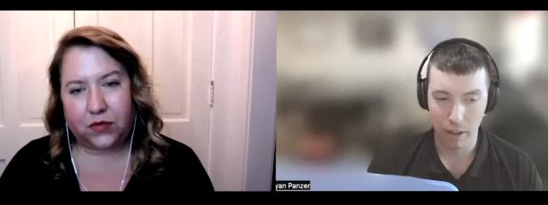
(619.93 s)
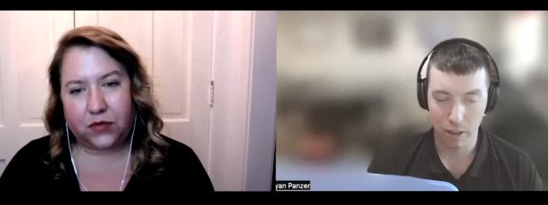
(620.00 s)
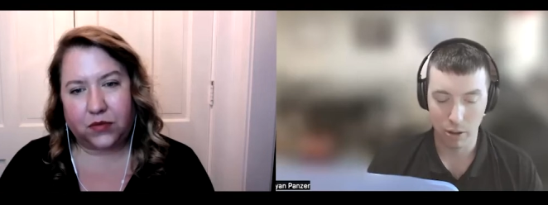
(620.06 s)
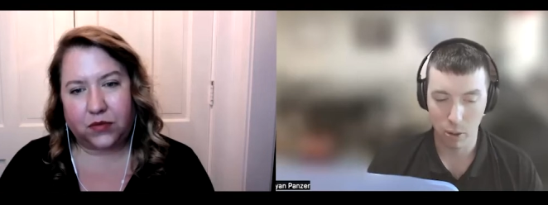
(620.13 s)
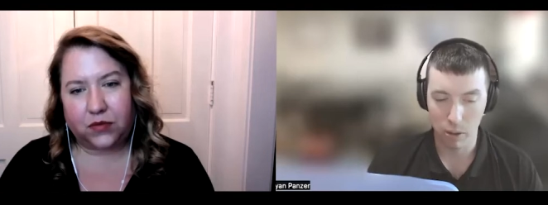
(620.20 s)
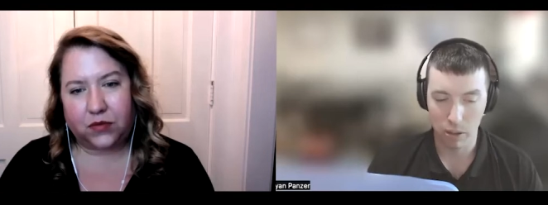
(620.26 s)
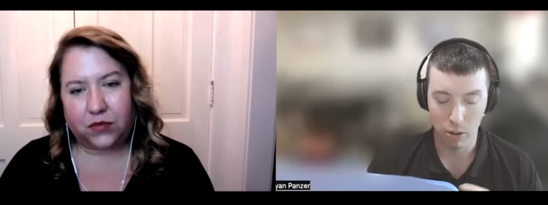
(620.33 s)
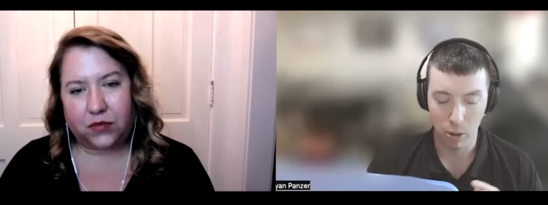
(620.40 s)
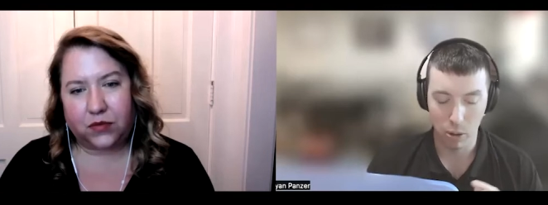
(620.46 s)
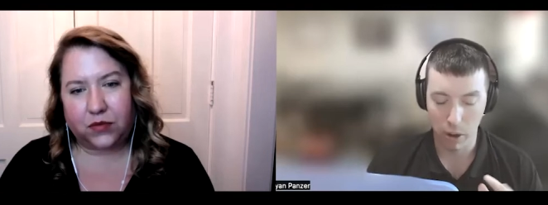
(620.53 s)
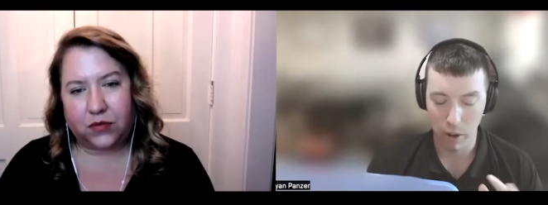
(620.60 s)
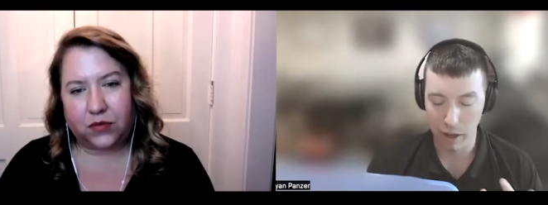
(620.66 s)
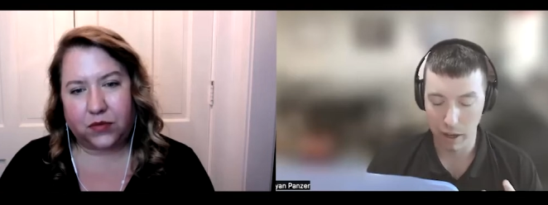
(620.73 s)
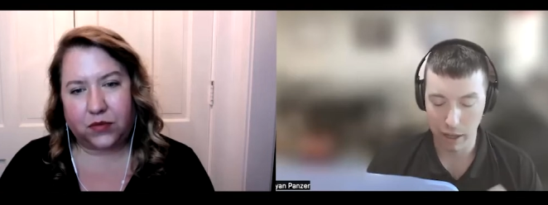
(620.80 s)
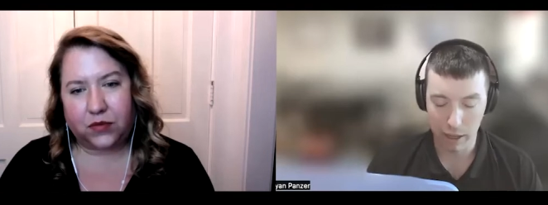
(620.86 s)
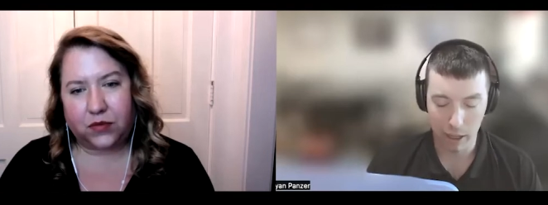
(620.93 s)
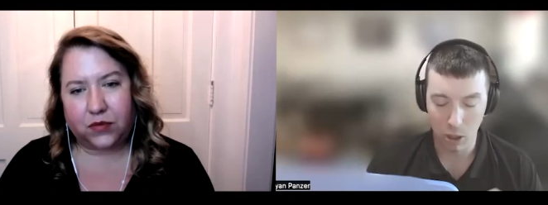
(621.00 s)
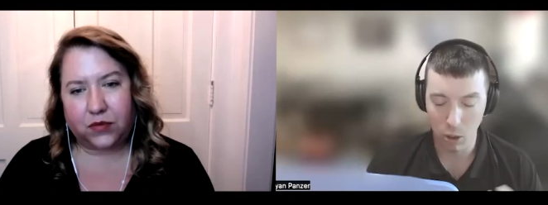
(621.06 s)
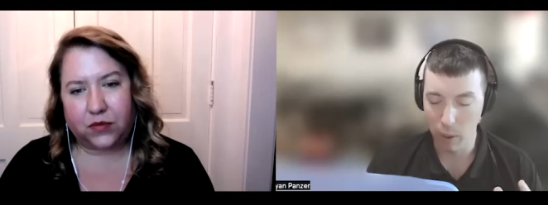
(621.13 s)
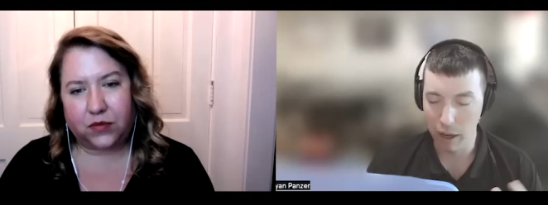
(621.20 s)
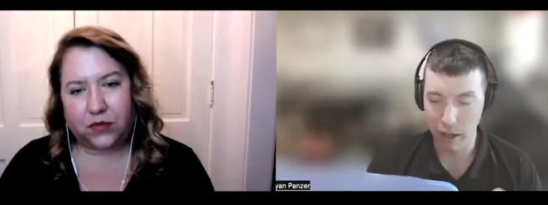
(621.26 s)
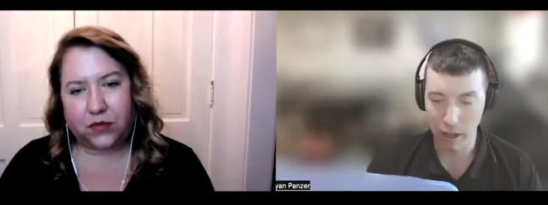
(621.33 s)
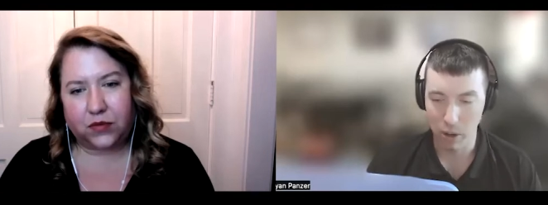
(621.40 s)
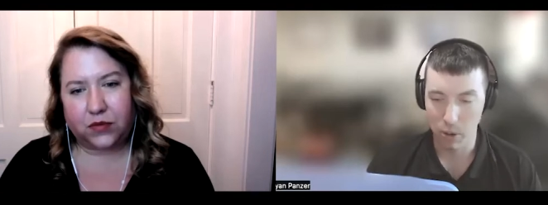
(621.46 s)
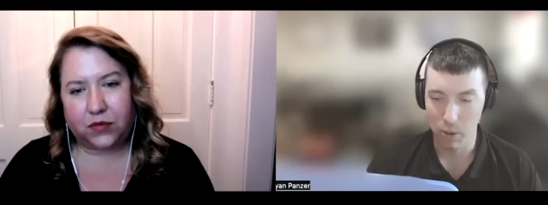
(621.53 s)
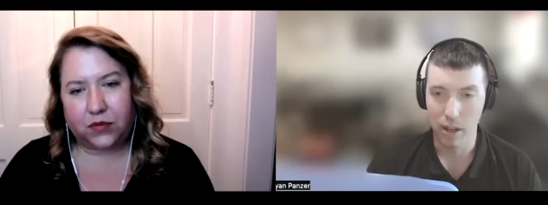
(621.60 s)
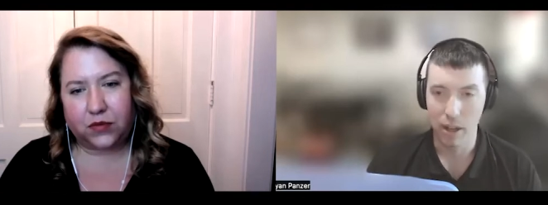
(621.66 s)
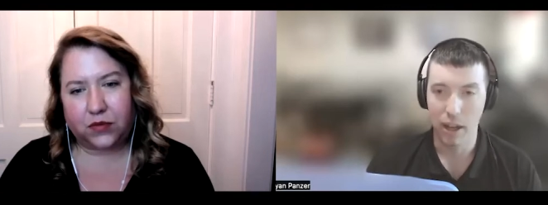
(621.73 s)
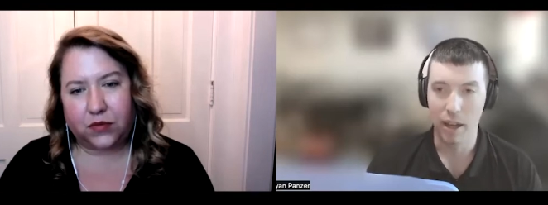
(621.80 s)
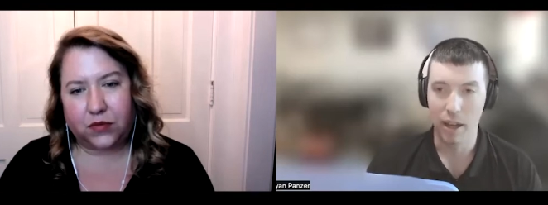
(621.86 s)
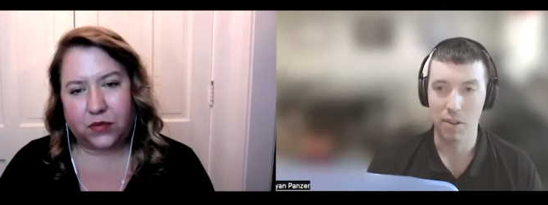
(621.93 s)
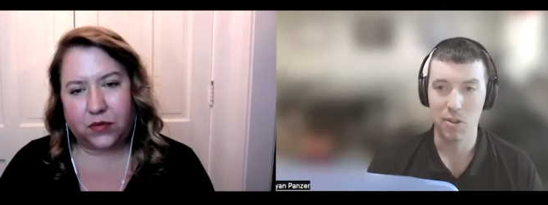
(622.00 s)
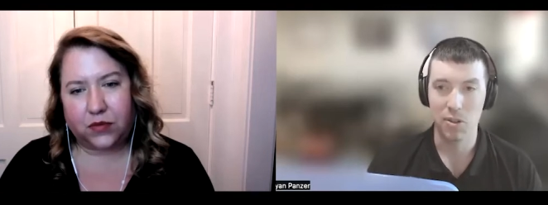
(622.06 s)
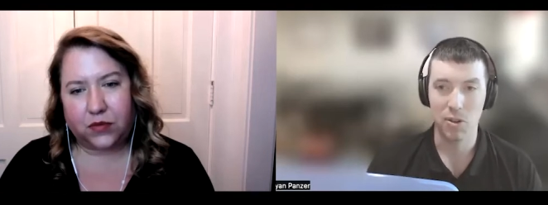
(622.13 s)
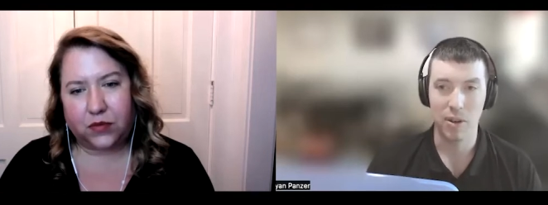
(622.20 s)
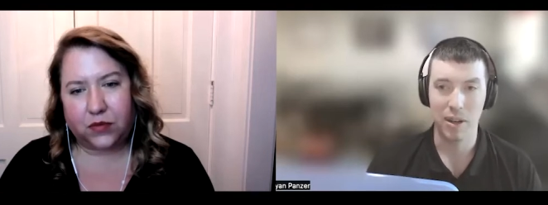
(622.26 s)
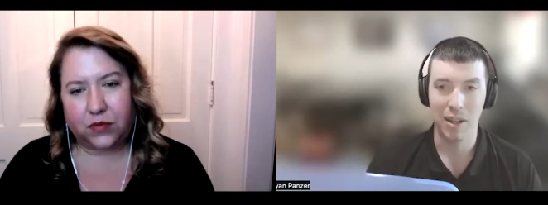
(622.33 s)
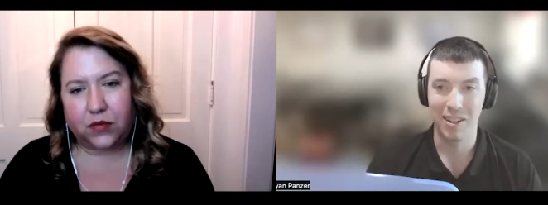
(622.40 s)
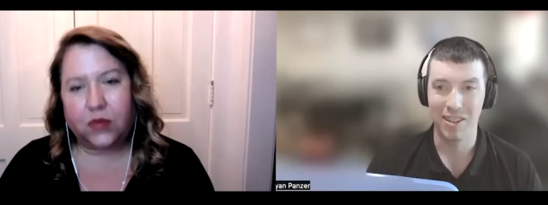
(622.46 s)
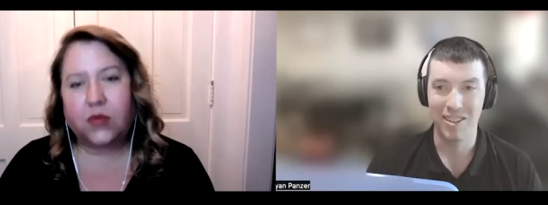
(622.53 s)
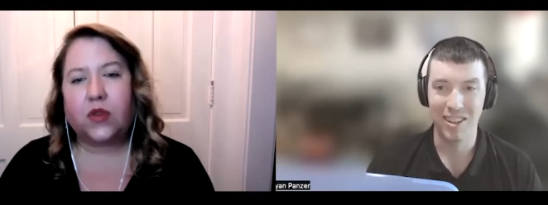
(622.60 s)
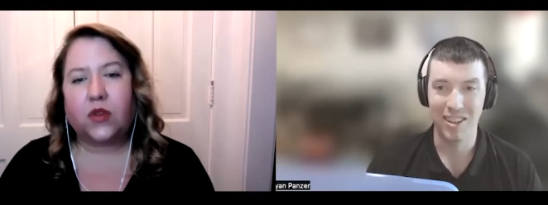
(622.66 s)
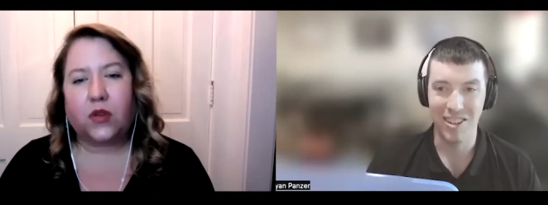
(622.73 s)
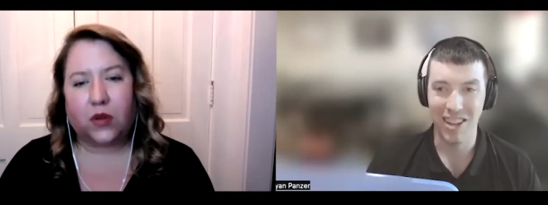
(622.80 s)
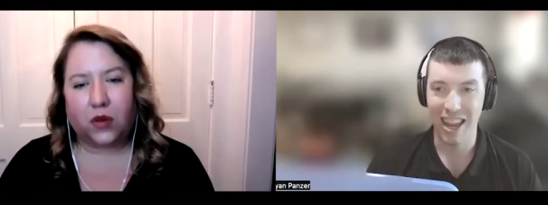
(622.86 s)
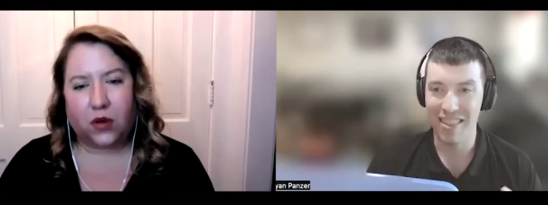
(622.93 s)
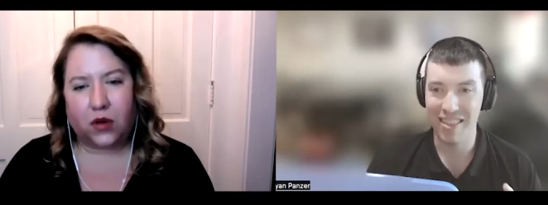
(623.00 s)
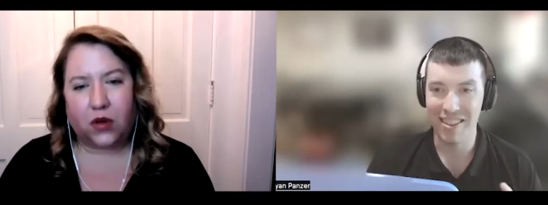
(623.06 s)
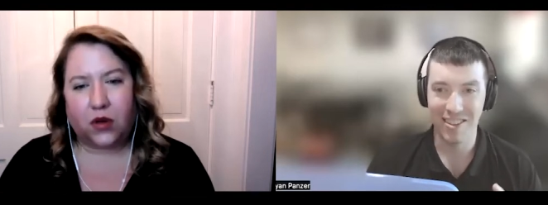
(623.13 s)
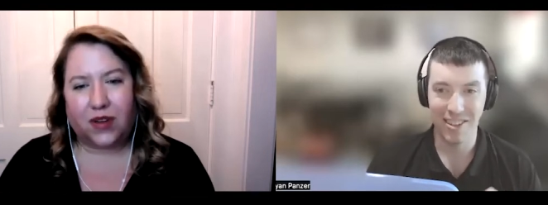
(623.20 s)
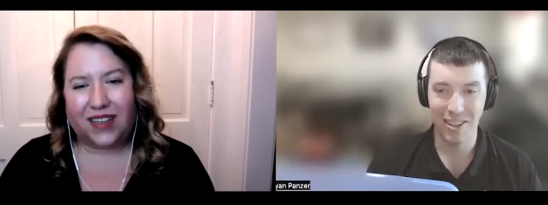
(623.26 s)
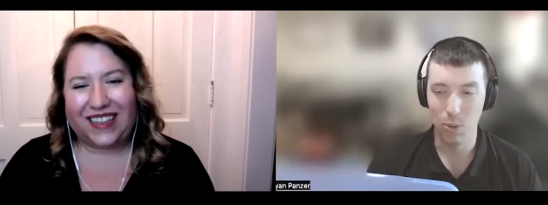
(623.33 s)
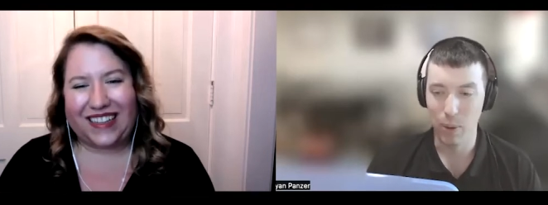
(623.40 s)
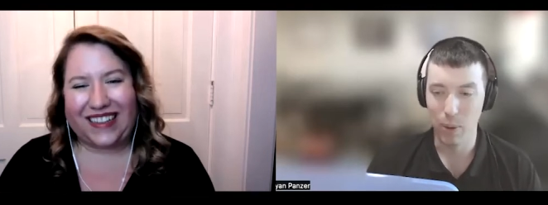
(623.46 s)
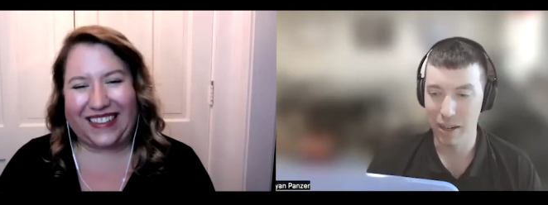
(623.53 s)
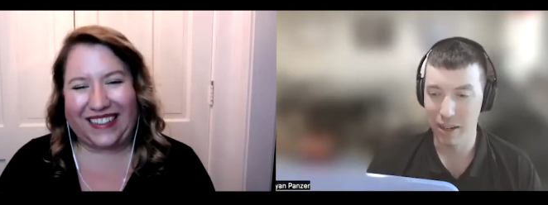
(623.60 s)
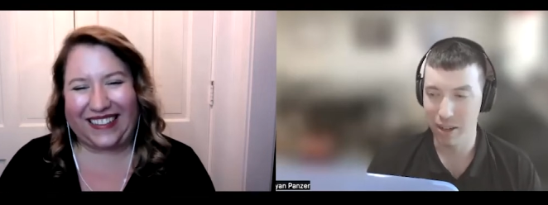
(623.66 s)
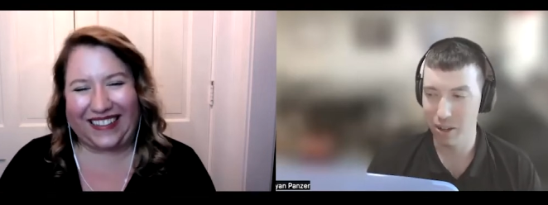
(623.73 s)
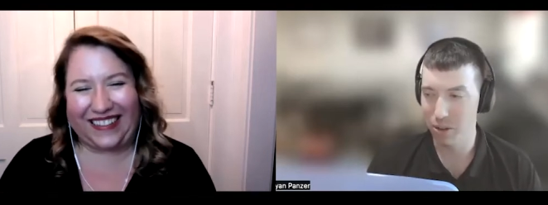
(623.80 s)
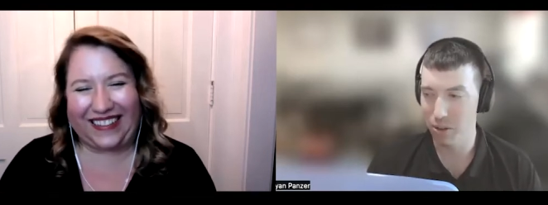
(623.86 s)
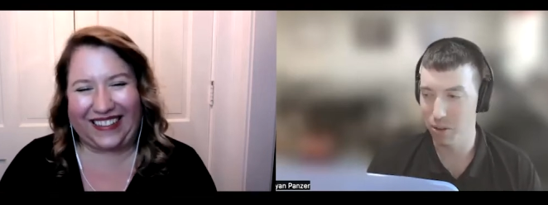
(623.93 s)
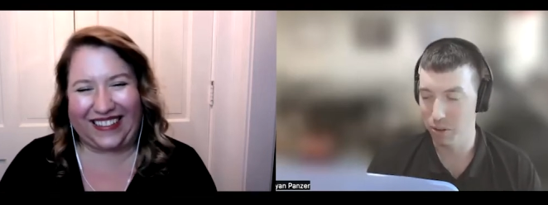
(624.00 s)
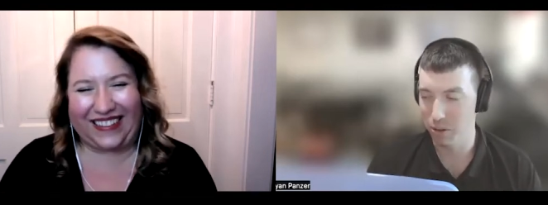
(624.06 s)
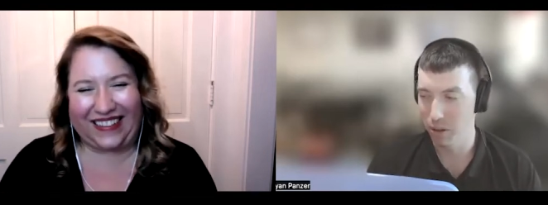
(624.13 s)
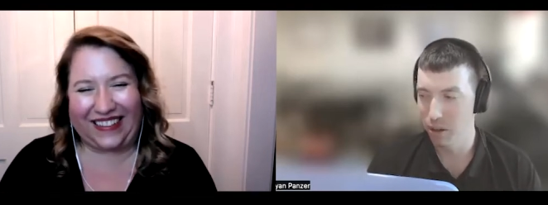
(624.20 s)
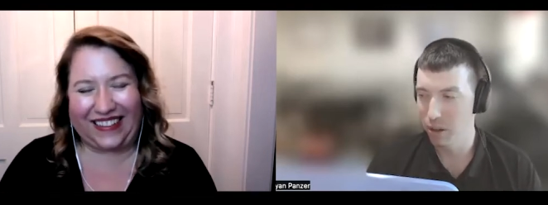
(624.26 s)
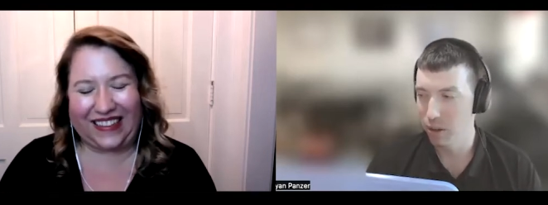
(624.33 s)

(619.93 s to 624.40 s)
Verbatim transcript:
Speaker 1: throw throw out a QR code on the screen and say, scan this QR code or